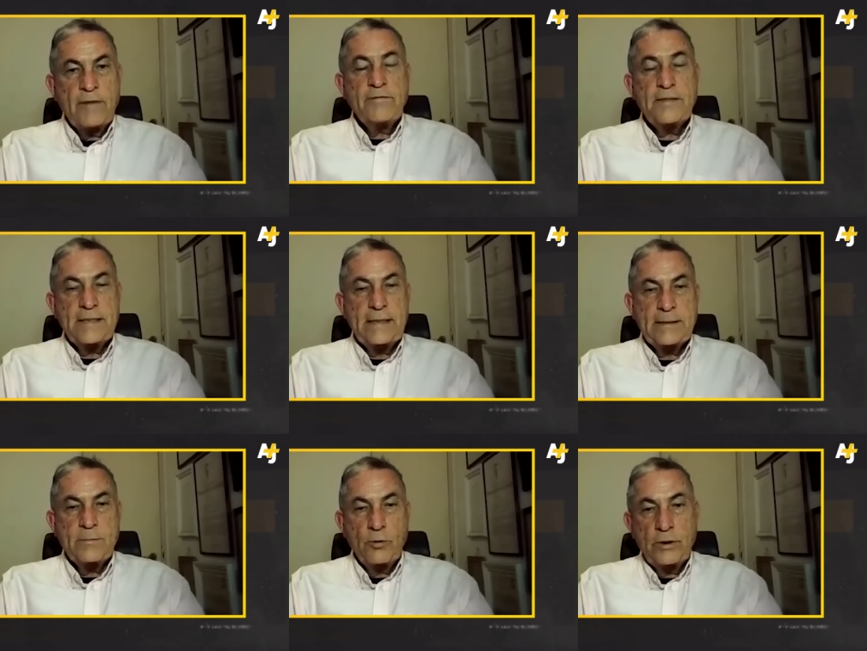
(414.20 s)
Everything
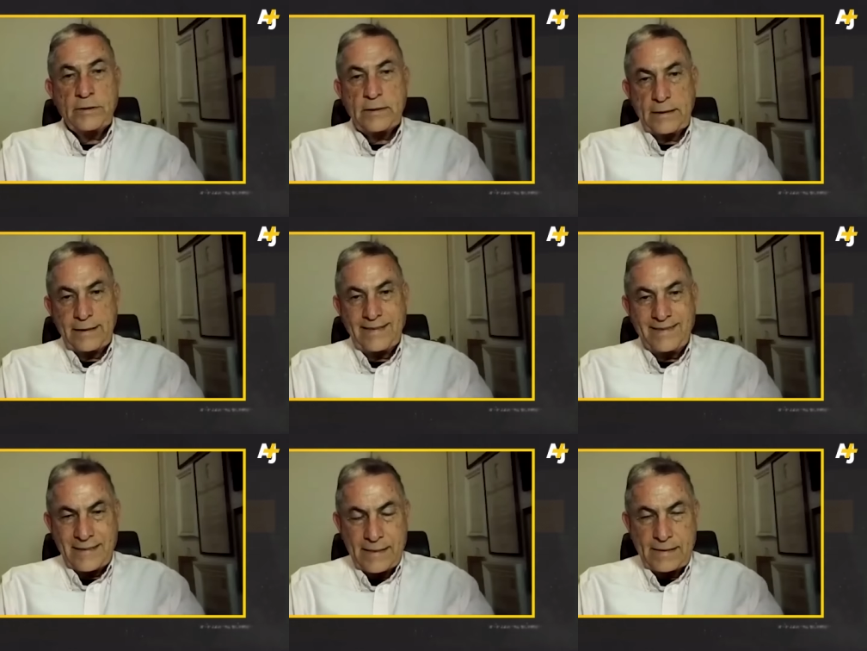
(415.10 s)
is more in
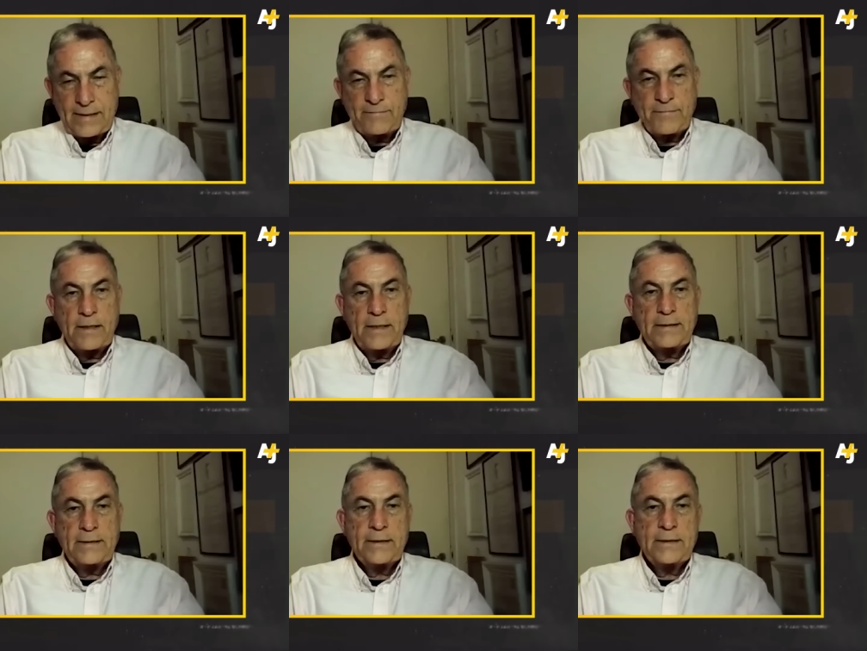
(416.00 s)

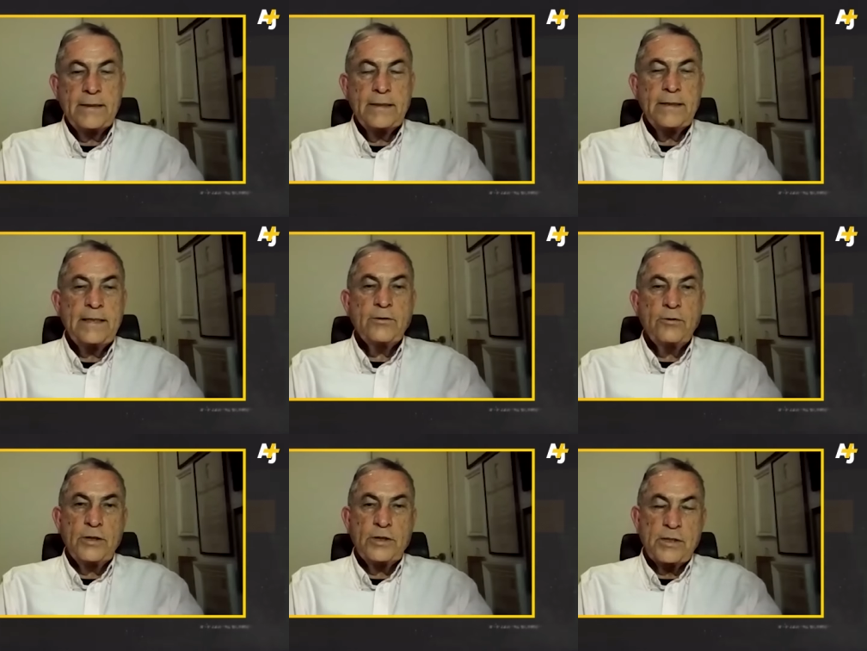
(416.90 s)
intensified in
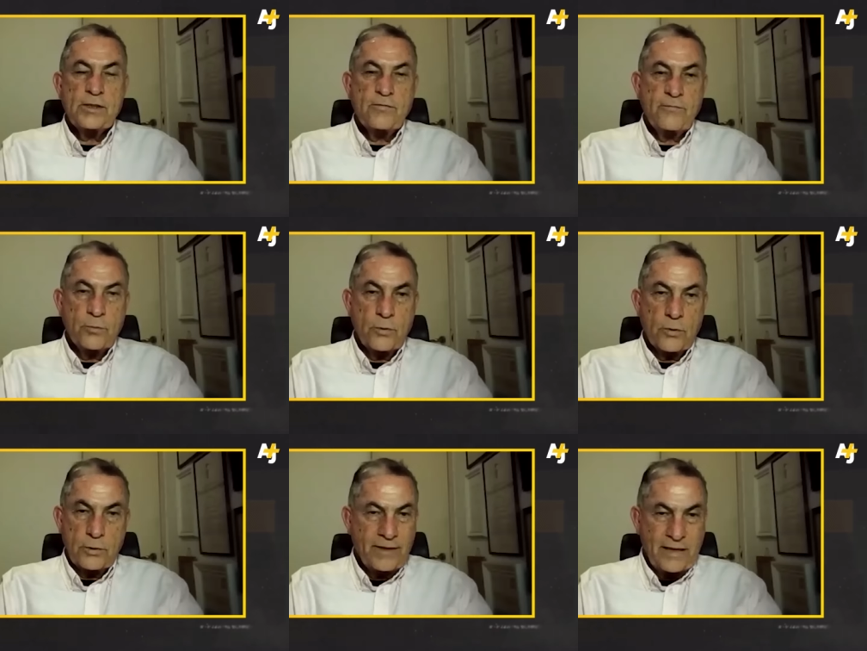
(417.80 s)
conditions of
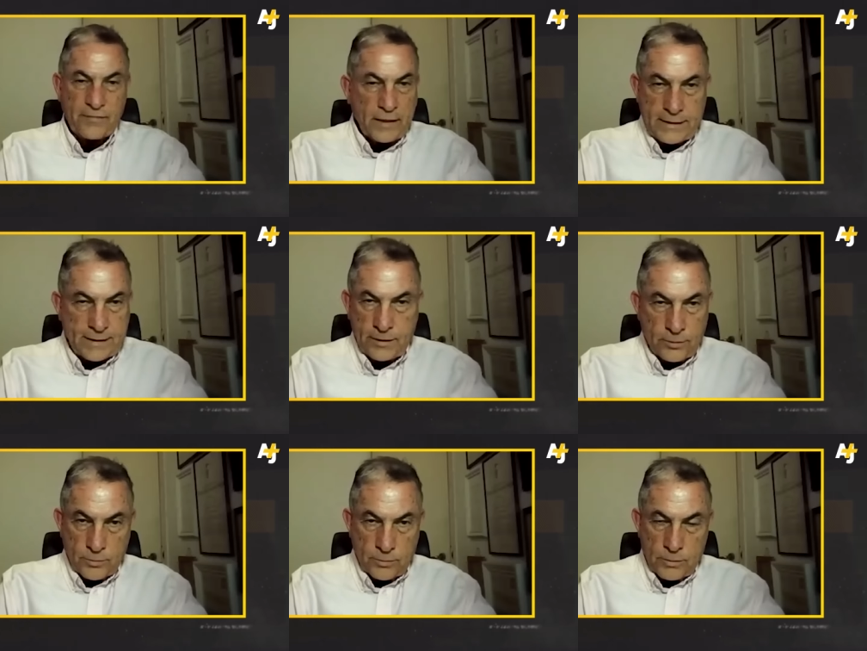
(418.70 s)
war. Nothing is new.